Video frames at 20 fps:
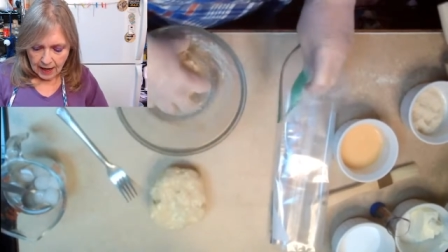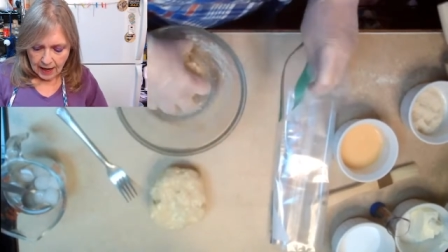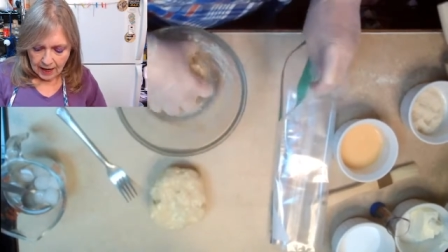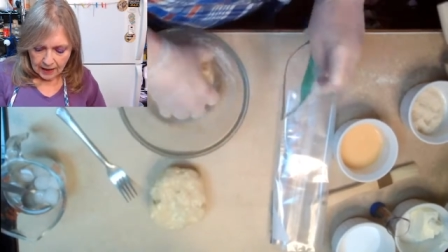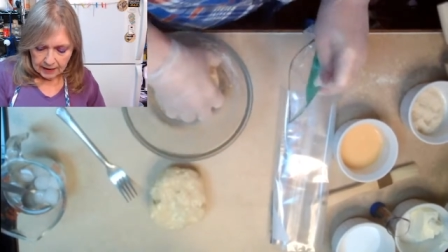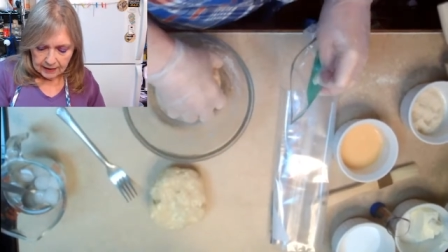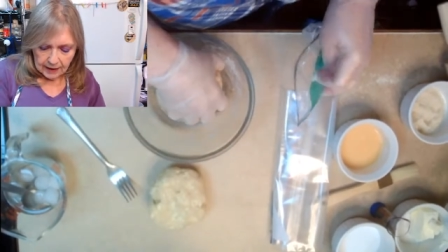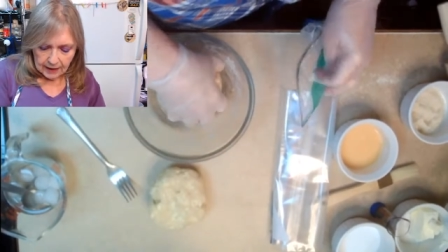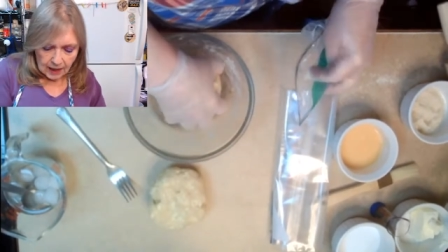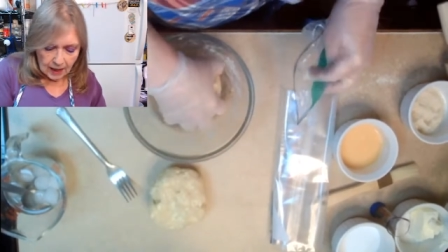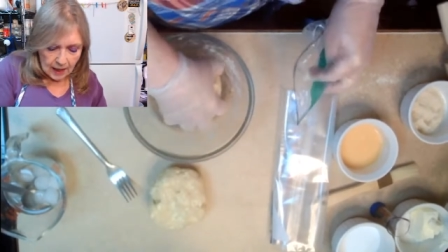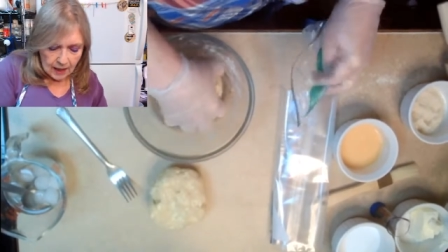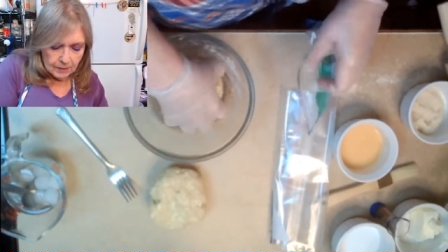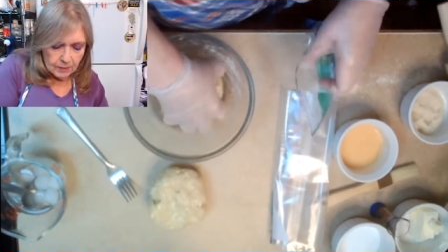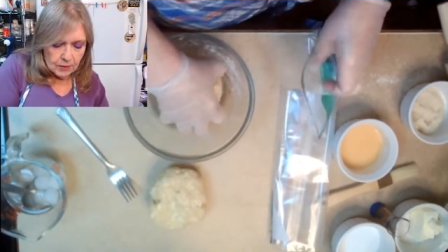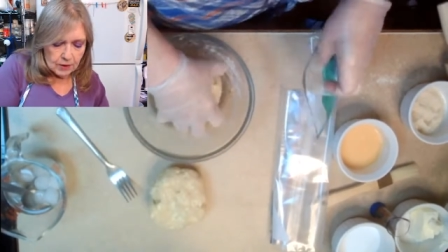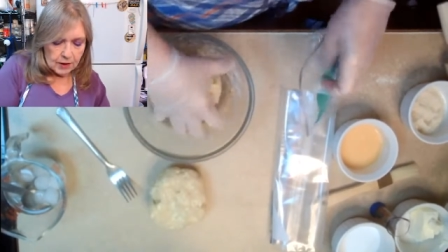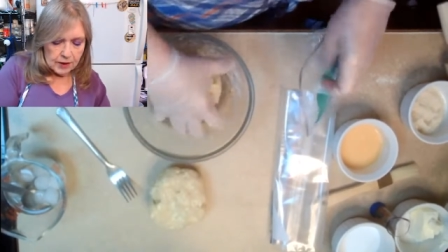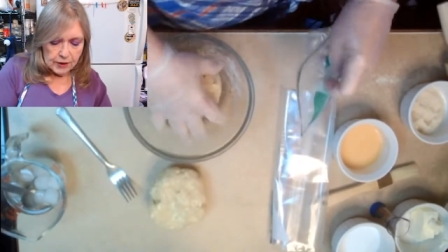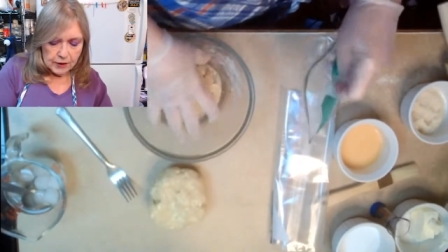And
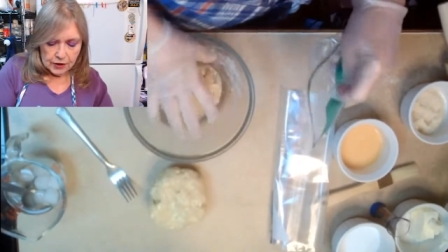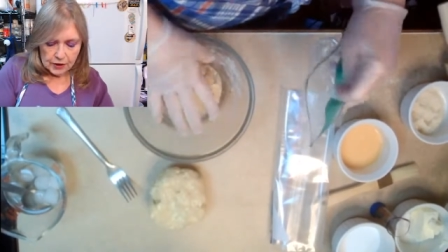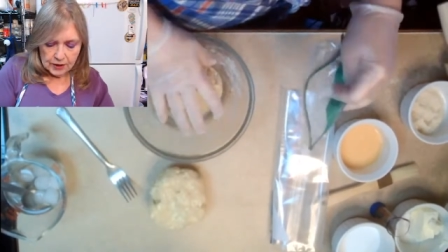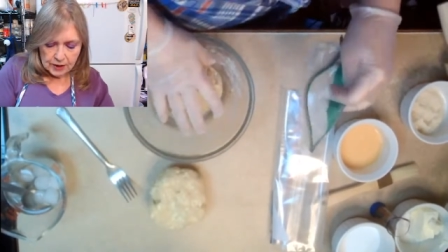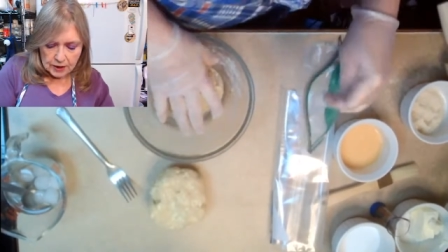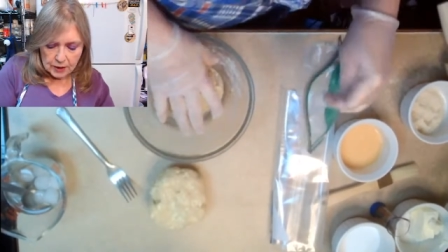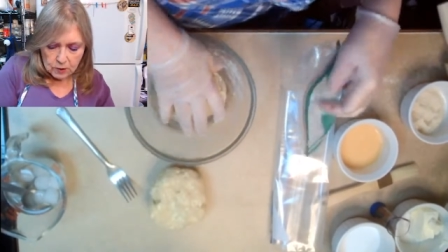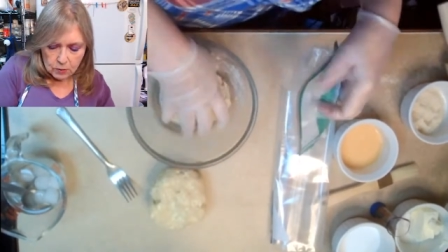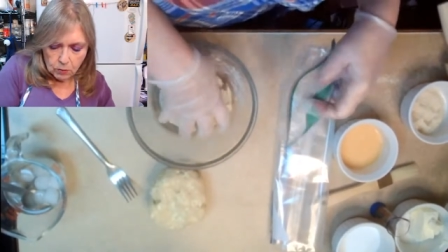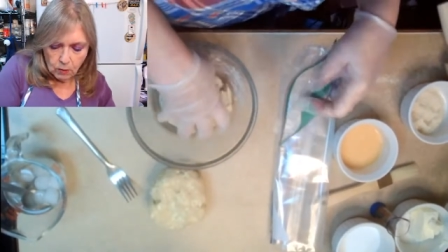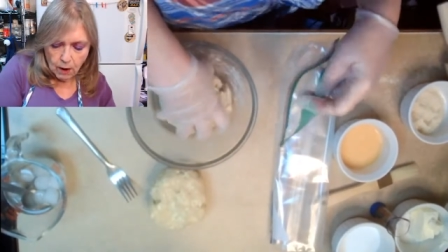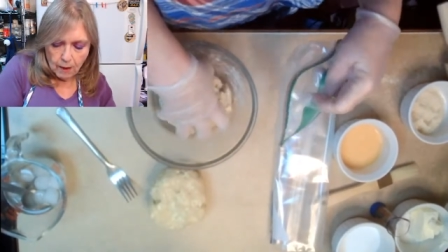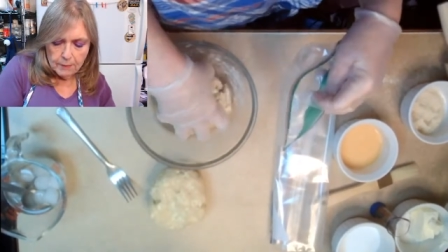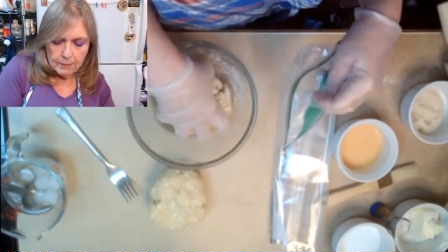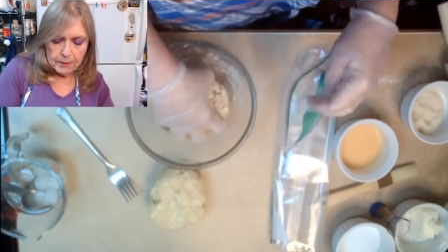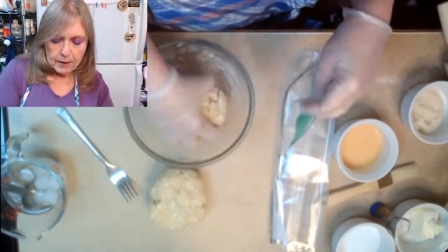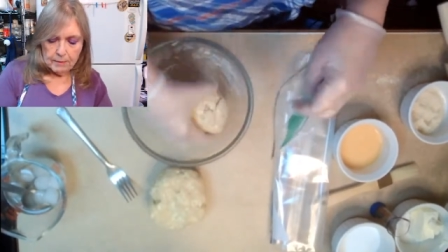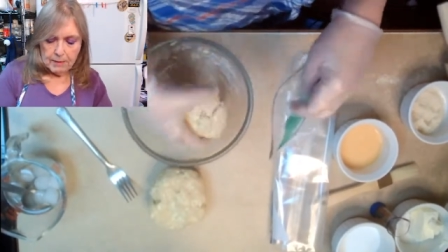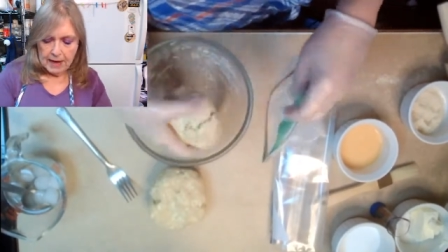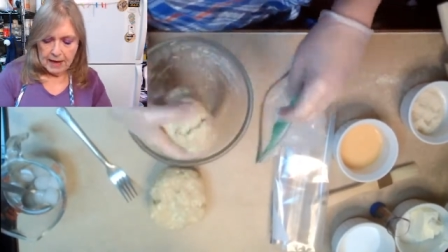I'm going to just
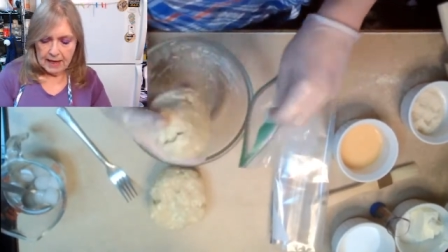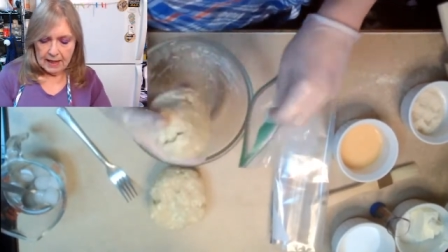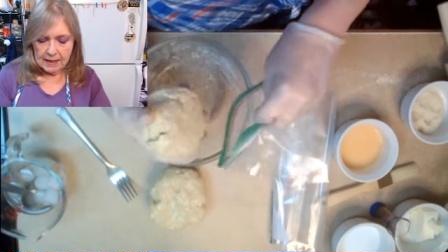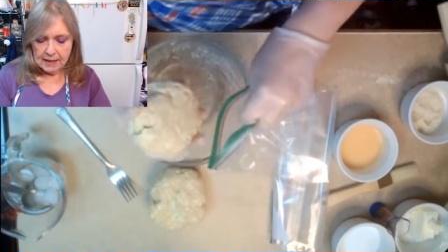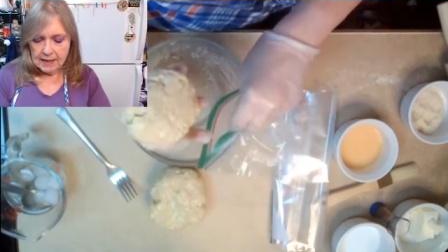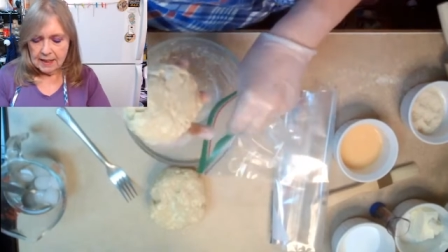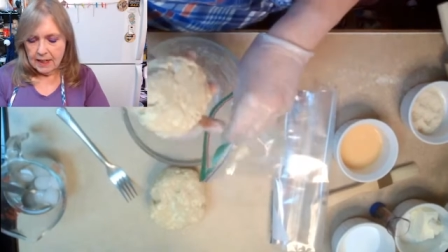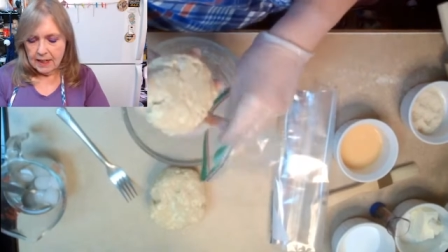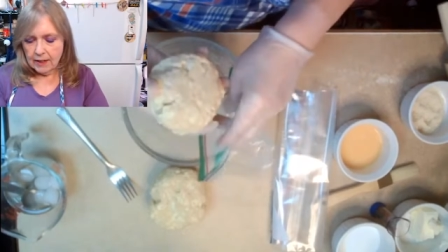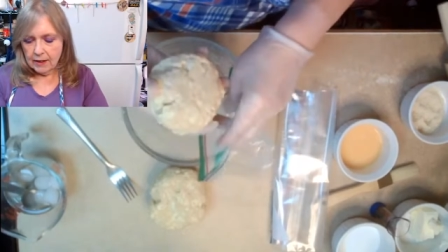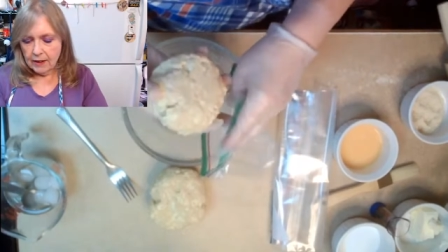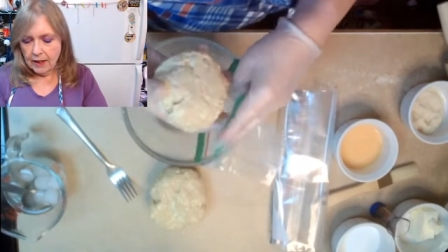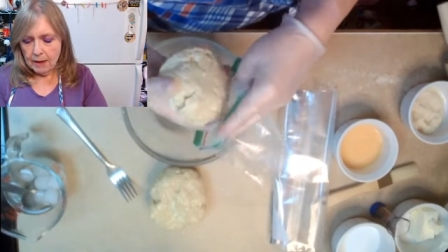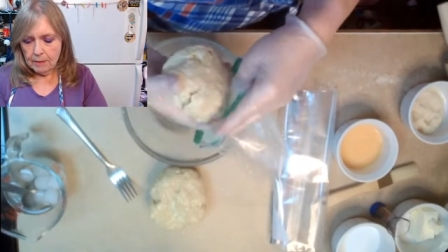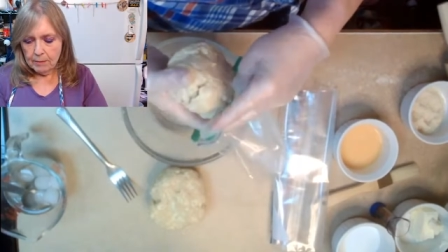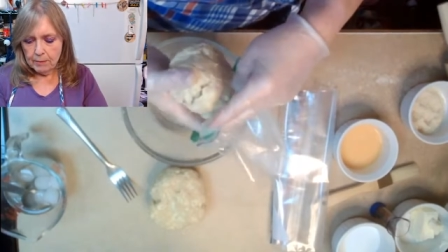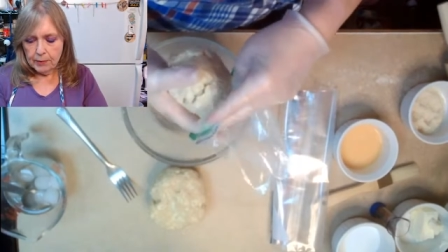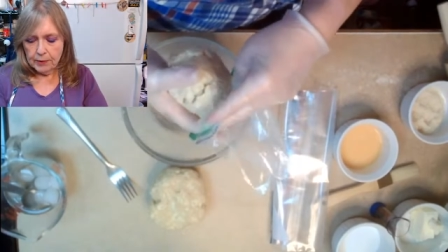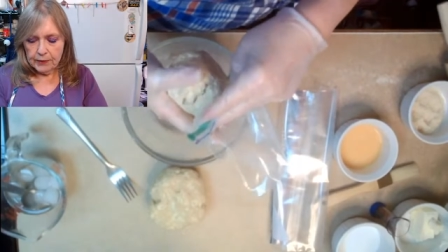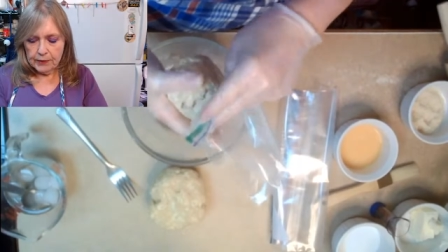swap the bags here
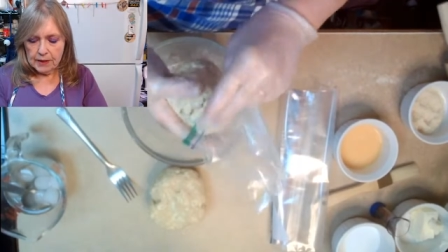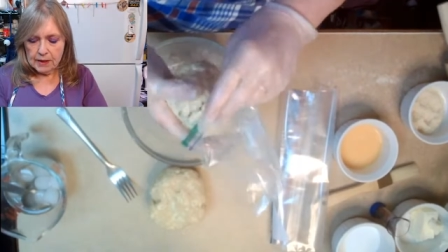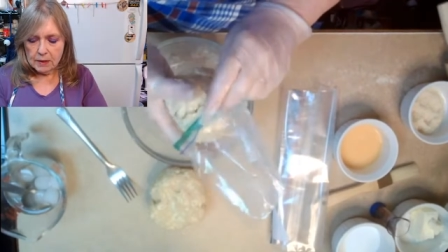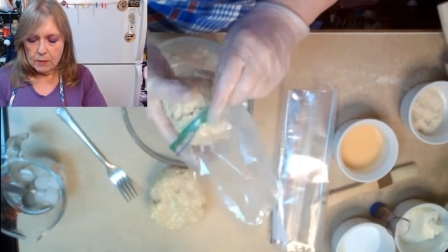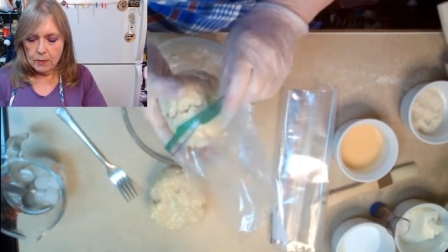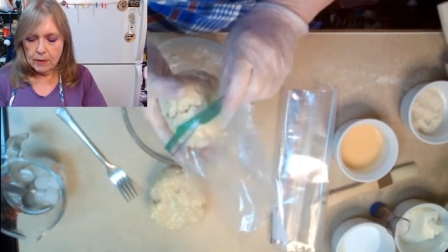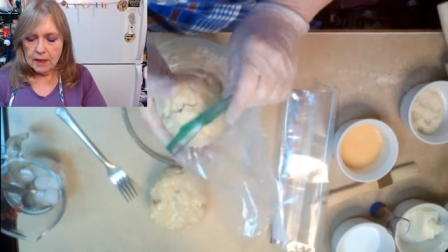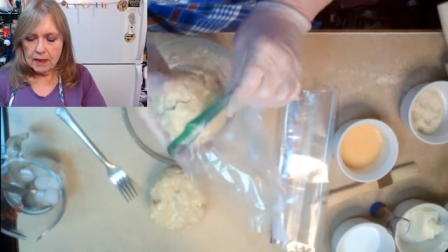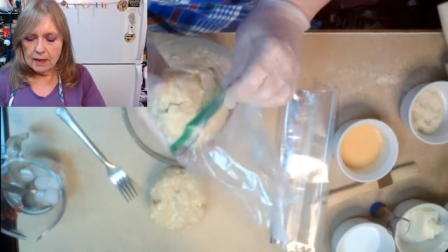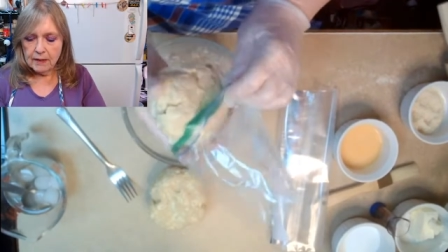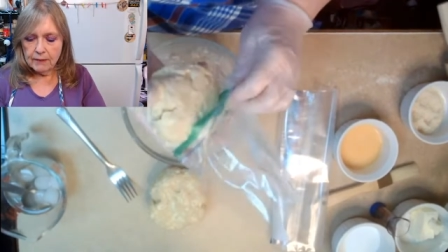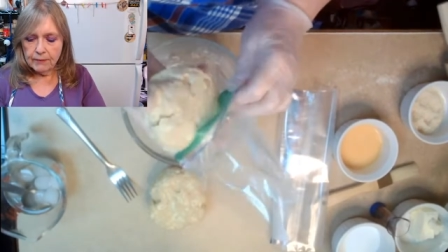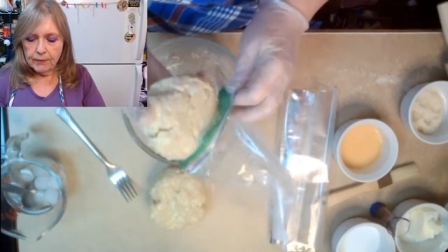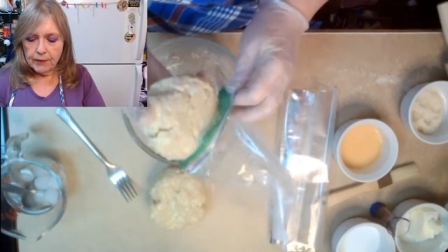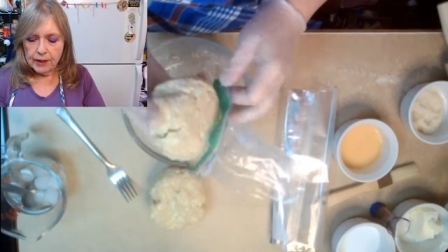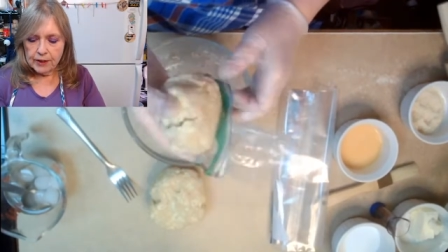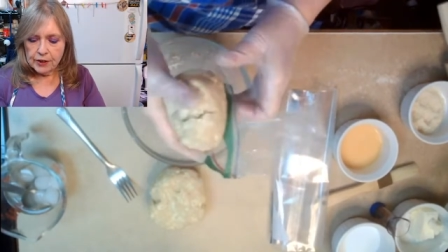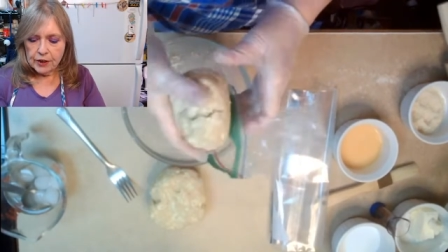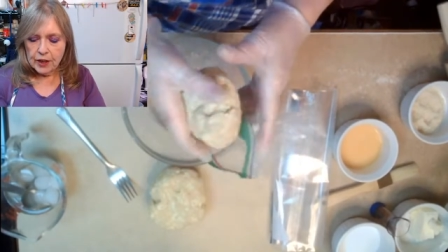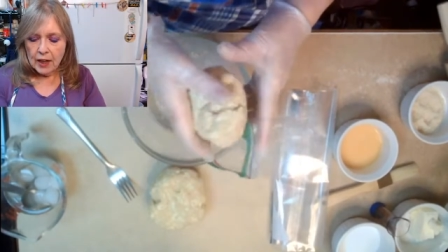and put this one in the
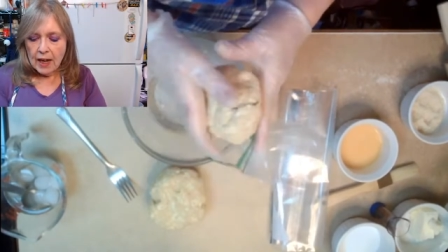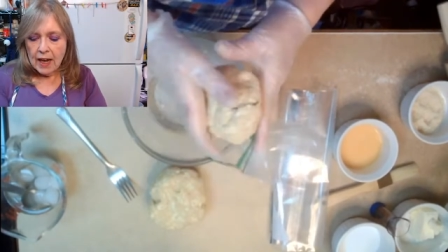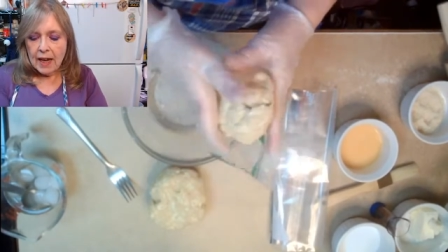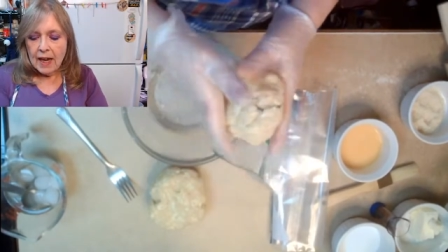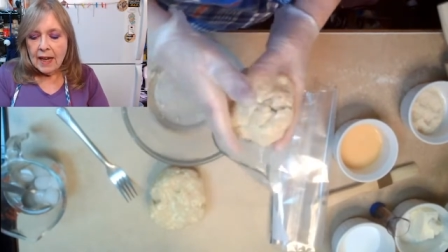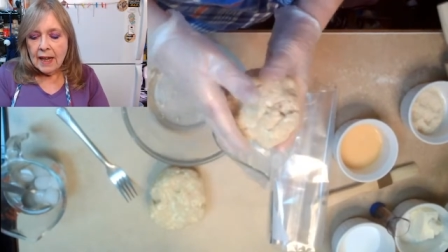fridge.